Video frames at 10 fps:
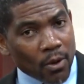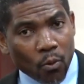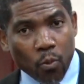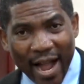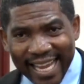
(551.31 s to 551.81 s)

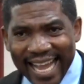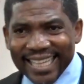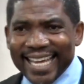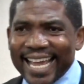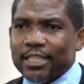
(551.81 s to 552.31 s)
Why
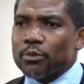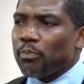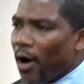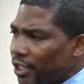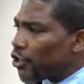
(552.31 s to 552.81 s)
are they
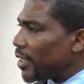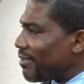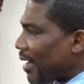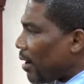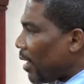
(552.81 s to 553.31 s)
expunging the
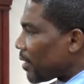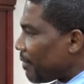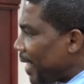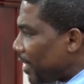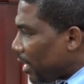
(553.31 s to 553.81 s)
records
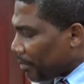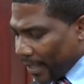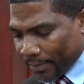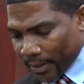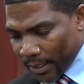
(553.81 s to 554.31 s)
of their young
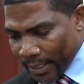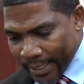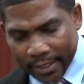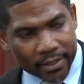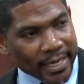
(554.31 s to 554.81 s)
people
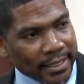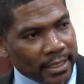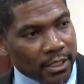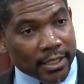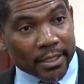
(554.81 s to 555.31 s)
in the
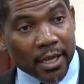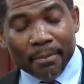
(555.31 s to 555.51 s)
United States?